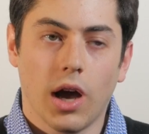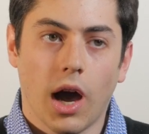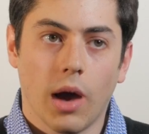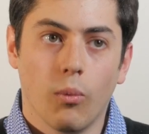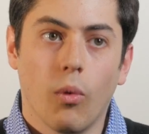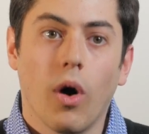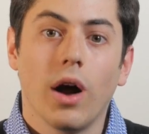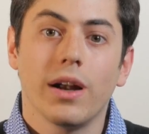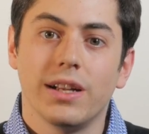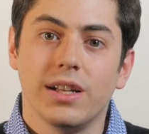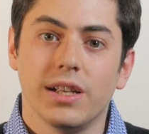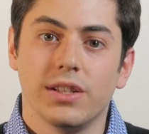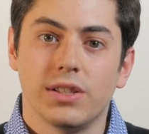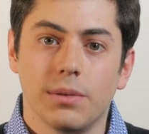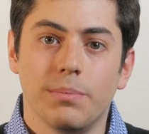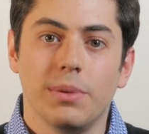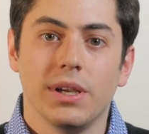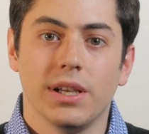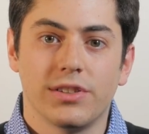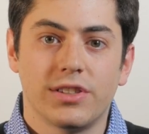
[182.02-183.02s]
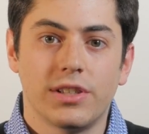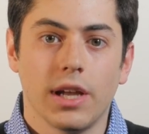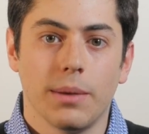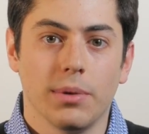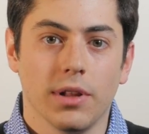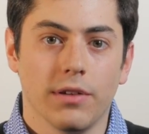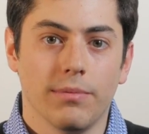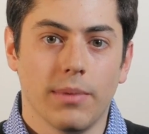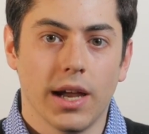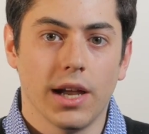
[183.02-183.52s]
I wanted it to be a
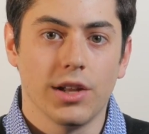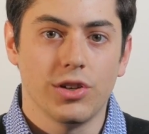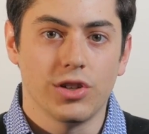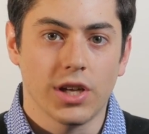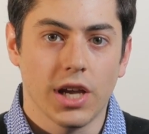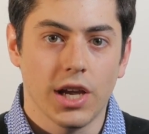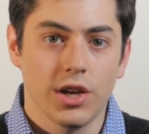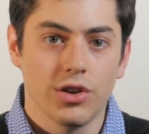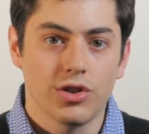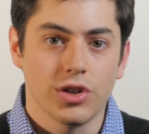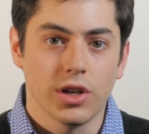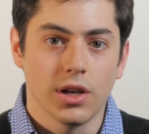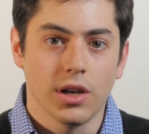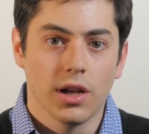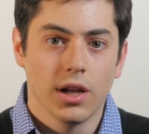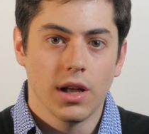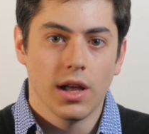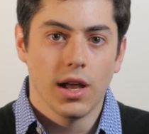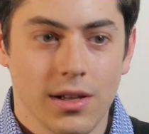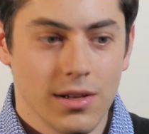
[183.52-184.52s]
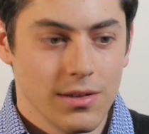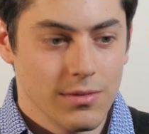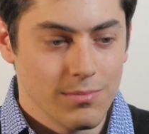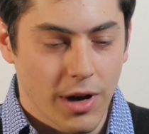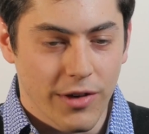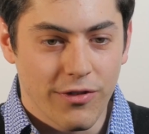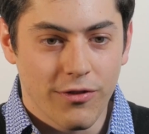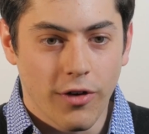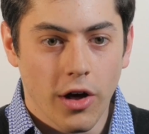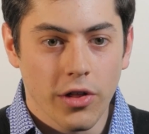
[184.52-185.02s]
staple of my education.
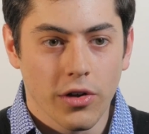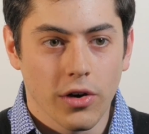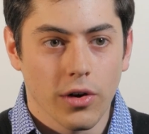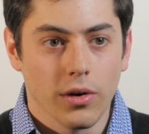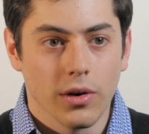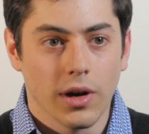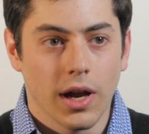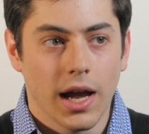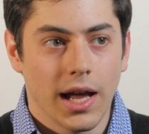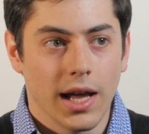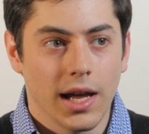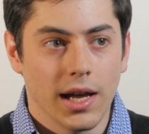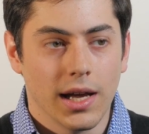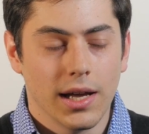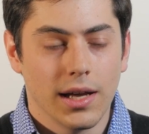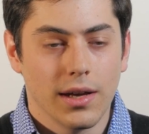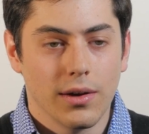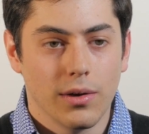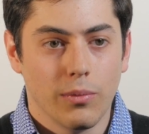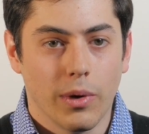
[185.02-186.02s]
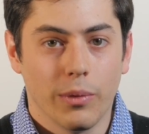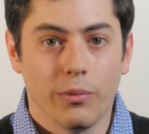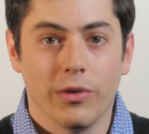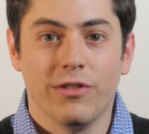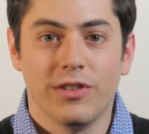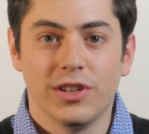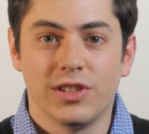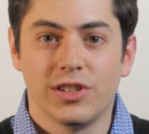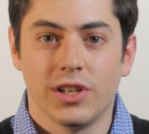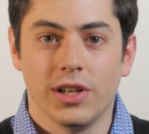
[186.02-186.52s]
My father, when
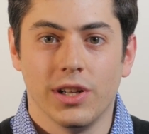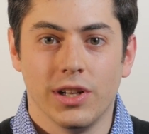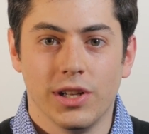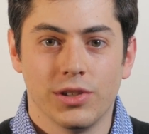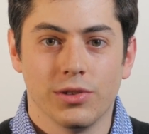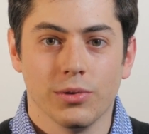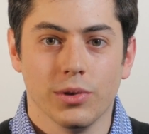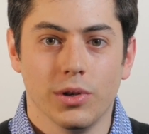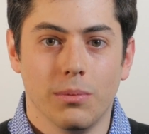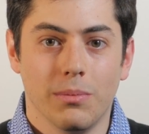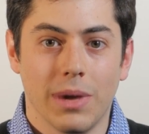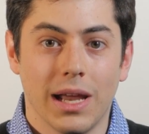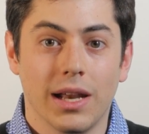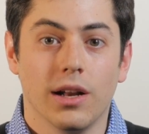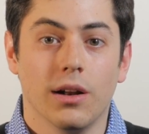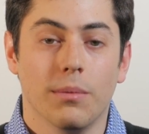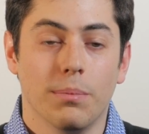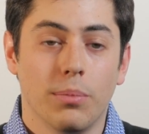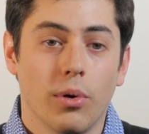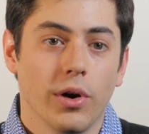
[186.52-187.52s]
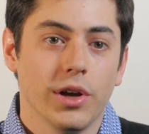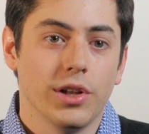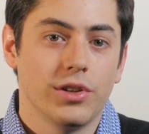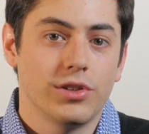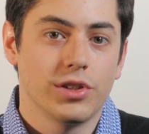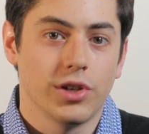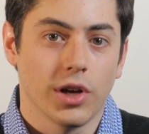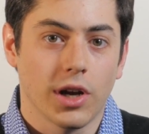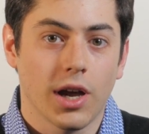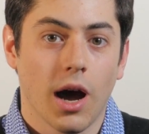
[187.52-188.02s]
we visited Israel, made it a point
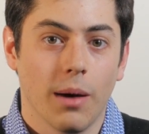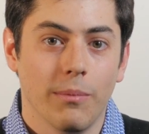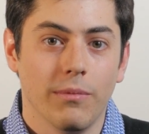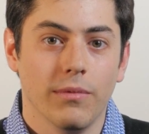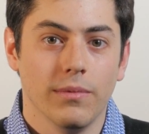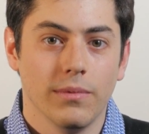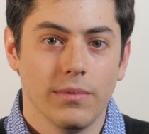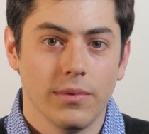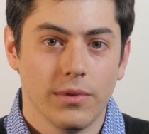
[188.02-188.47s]
to come